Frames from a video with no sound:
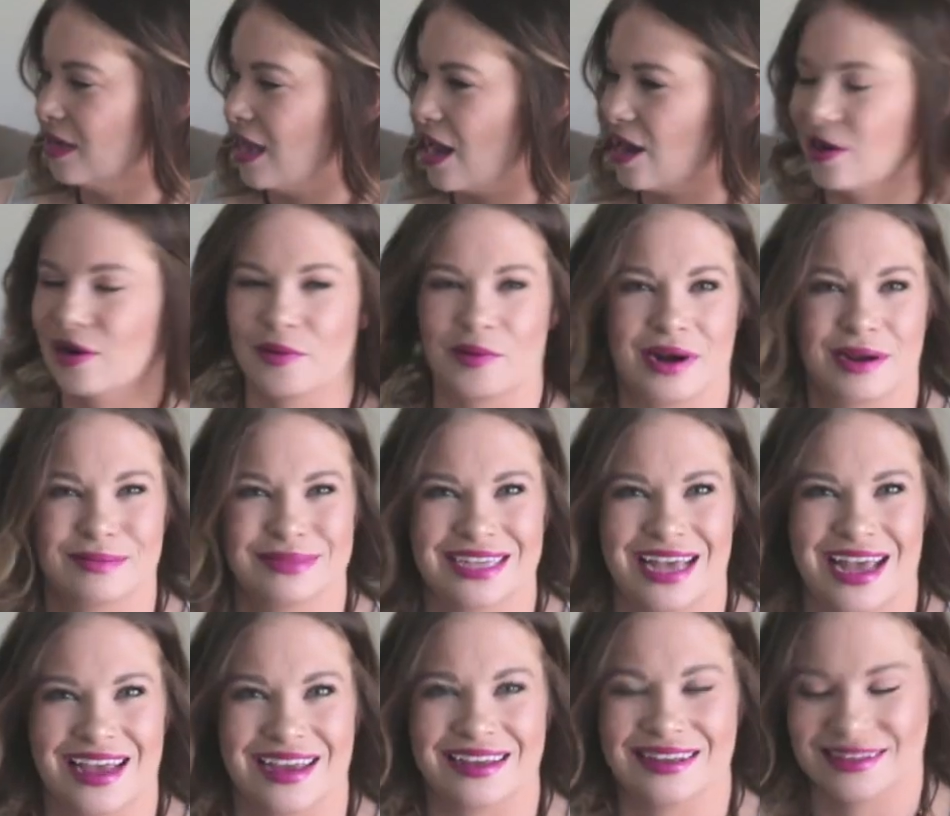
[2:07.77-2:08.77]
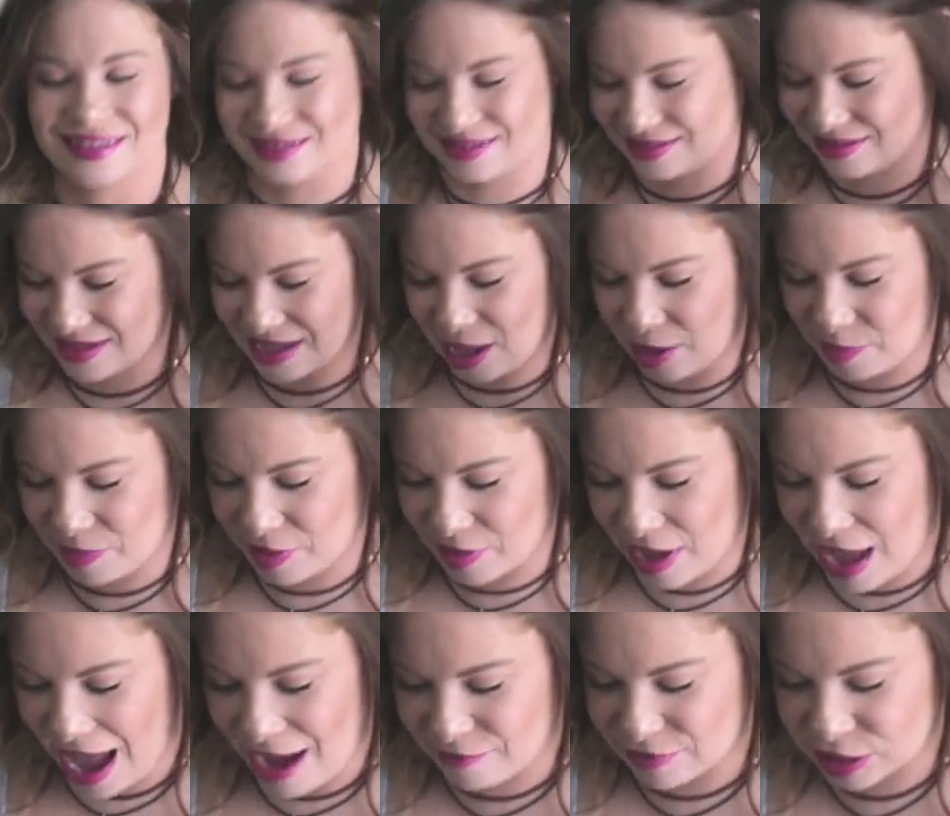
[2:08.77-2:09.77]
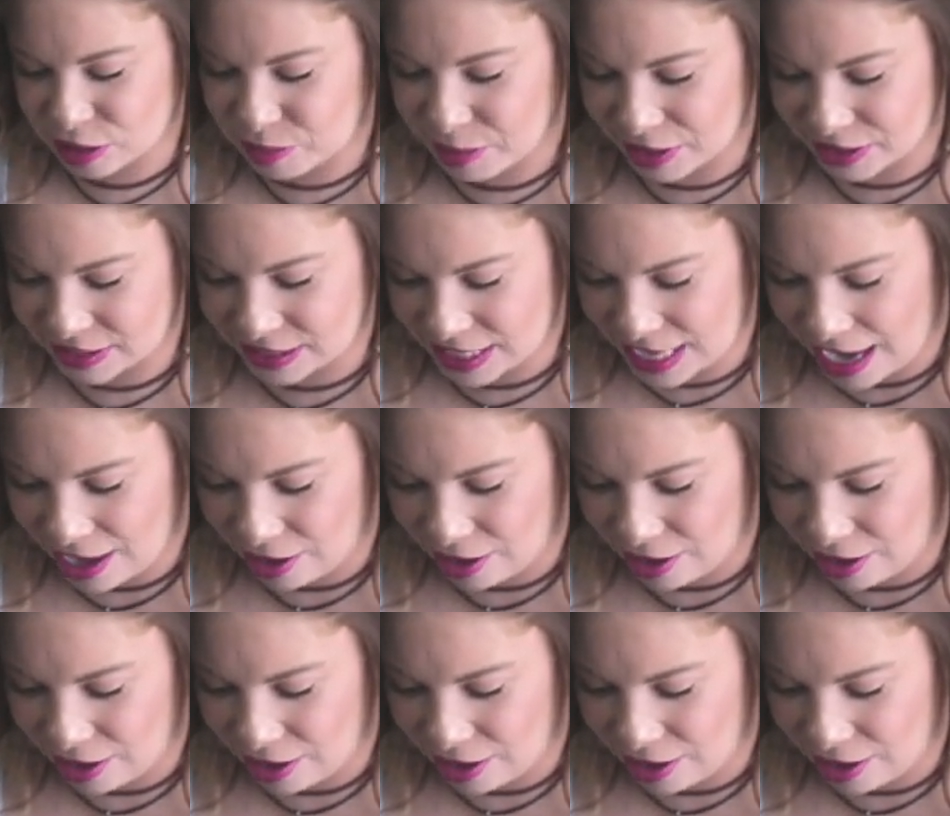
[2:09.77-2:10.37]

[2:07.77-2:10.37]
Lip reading: I don't know what I'm saying. Help the average person